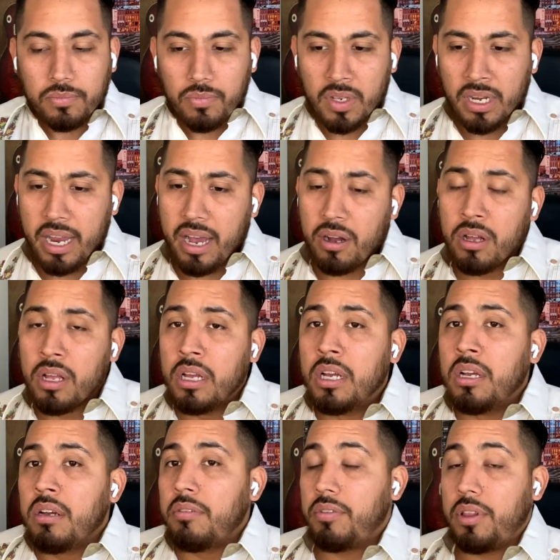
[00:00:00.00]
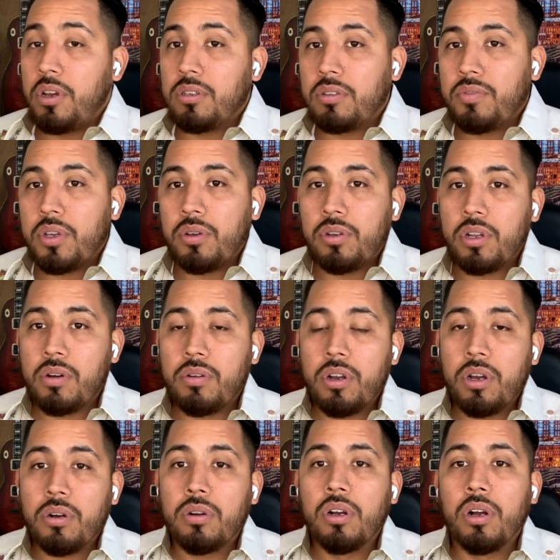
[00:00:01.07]
Now, for those of you who don't
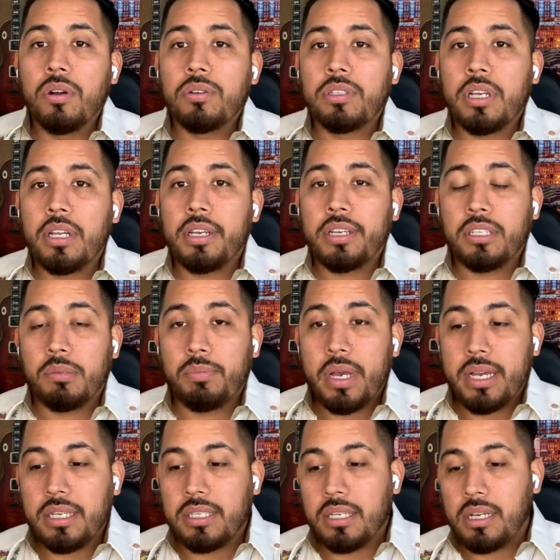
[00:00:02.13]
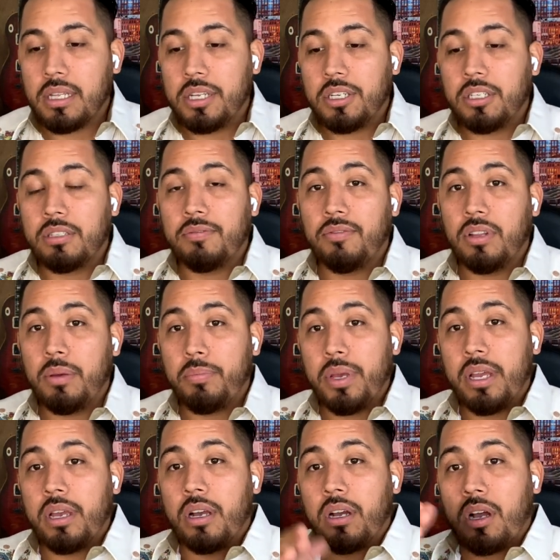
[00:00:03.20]
know, wholesaling is basically just
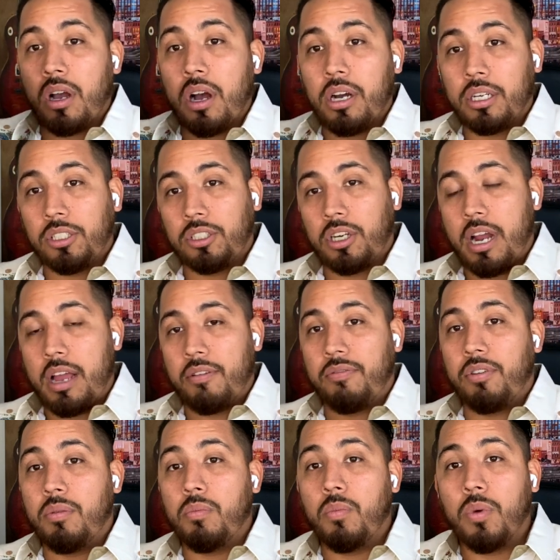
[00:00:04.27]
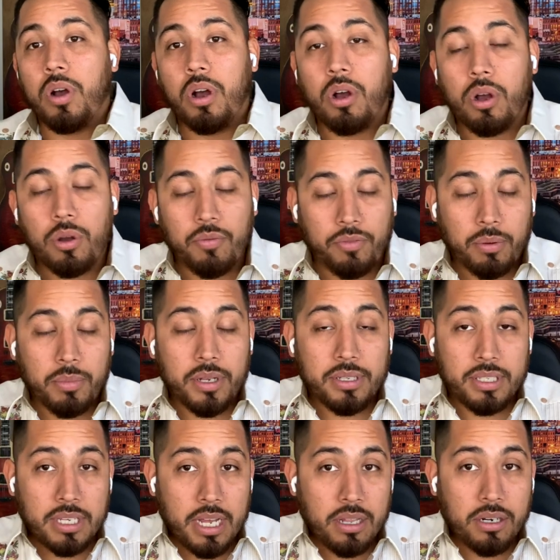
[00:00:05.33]
flipping a contract from a
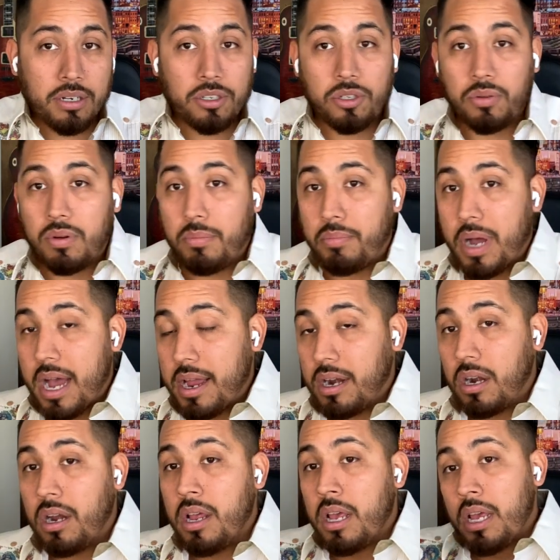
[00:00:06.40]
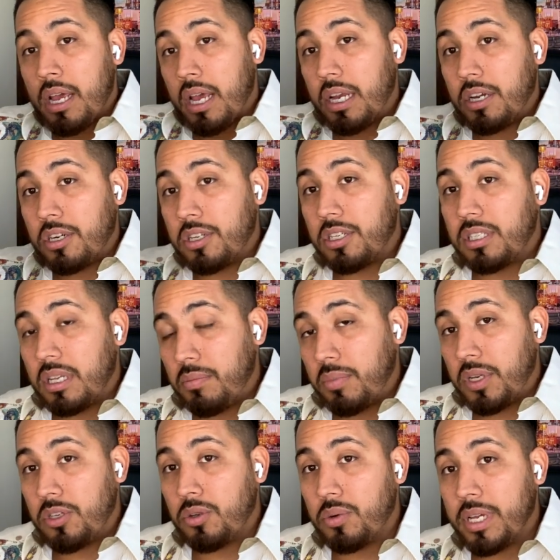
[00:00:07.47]
seller to a buyer, and you're just in
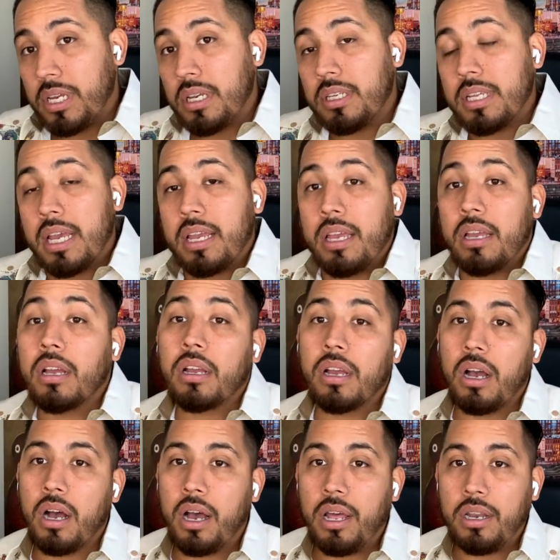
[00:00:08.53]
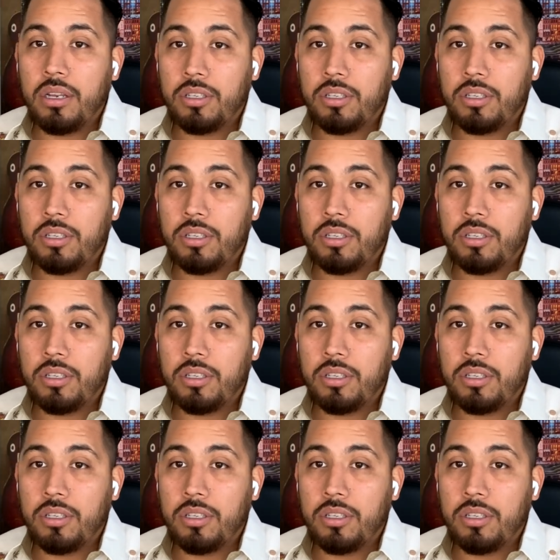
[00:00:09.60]
between taking a cut.